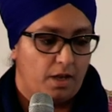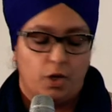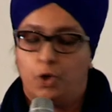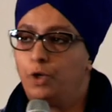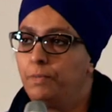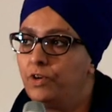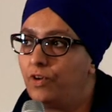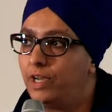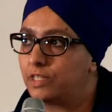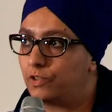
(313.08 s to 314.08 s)
Human
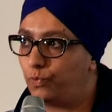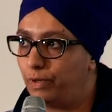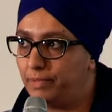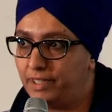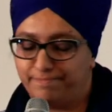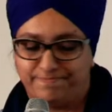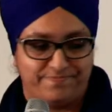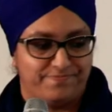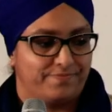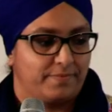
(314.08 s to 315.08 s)
rights of women.
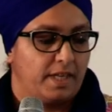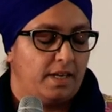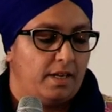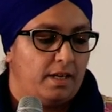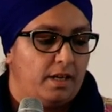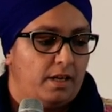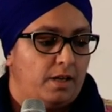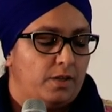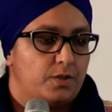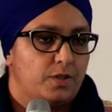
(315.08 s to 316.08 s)

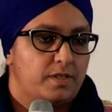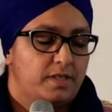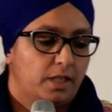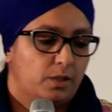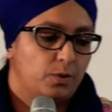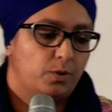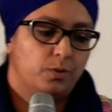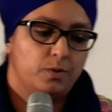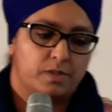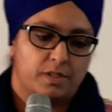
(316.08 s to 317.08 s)
So the Sikh
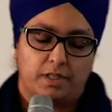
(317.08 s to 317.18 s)
Gurus,